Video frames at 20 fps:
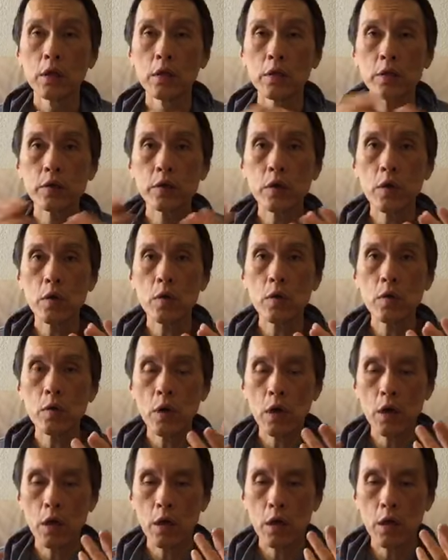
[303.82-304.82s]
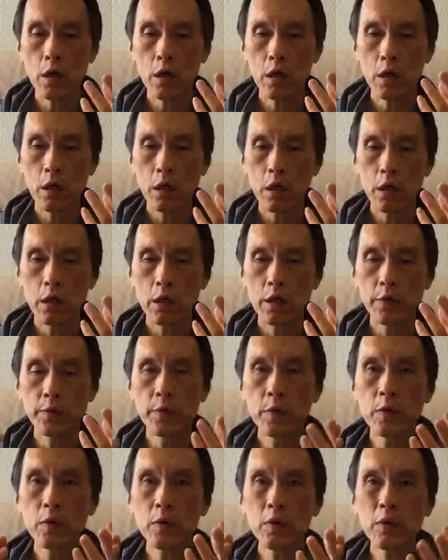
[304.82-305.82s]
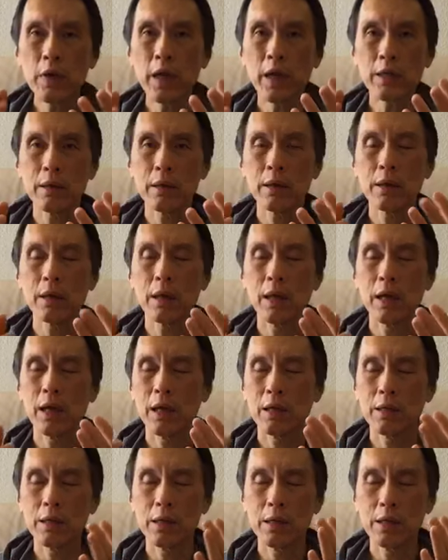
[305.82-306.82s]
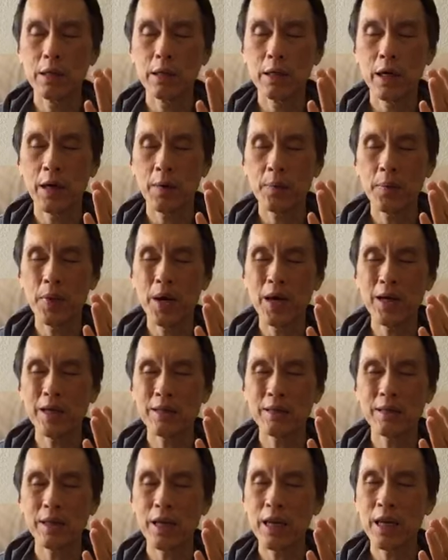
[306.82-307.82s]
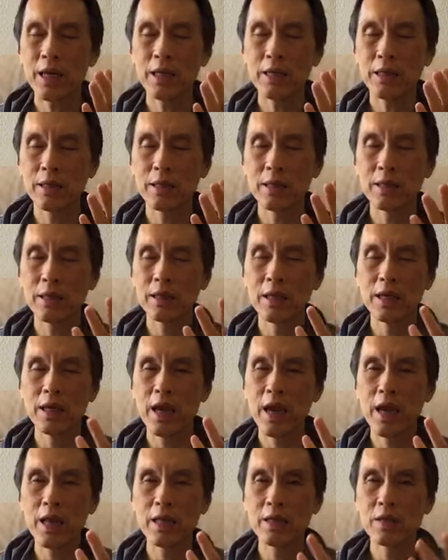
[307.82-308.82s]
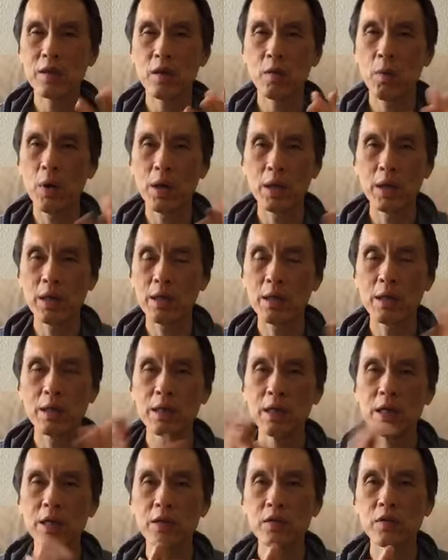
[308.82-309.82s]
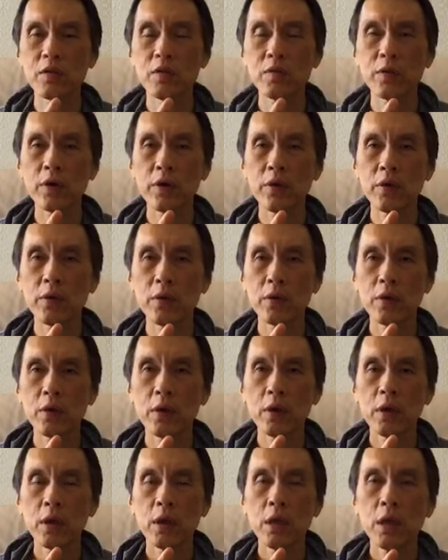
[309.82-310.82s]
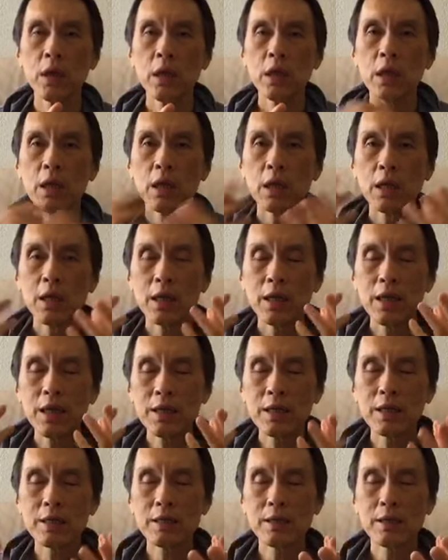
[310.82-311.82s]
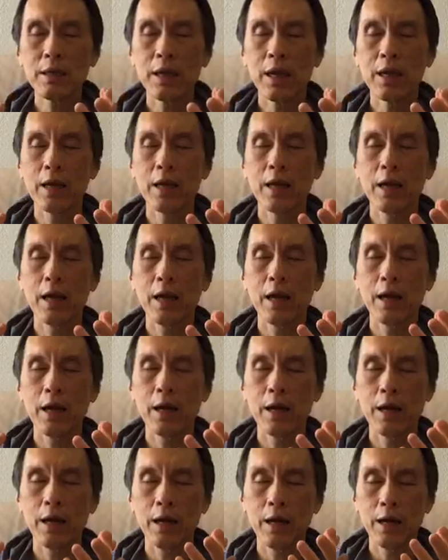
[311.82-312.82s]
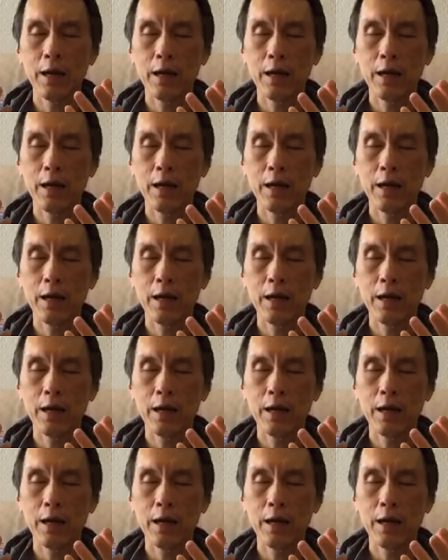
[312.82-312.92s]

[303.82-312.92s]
So if you look at the past 8 decades or 100 years so far, it is like a